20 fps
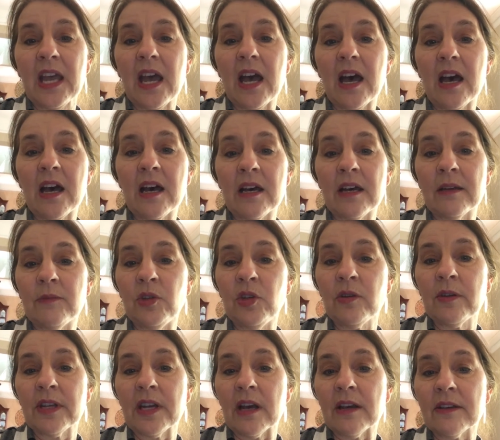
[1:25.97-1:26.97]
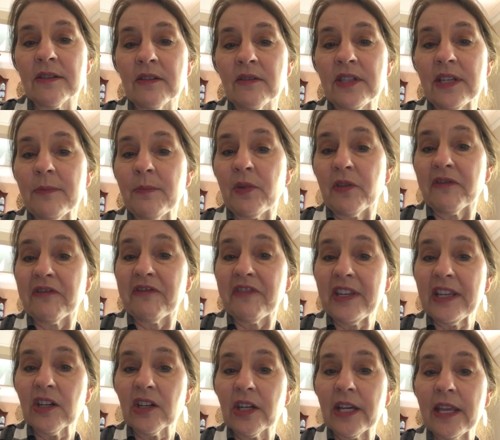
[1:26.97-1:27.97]
Um, you can also dip your
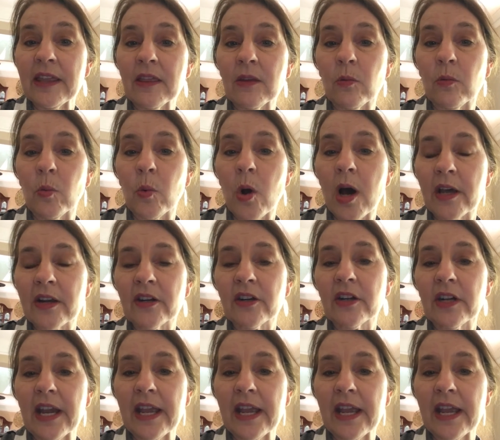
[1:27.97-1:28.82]
finger in the water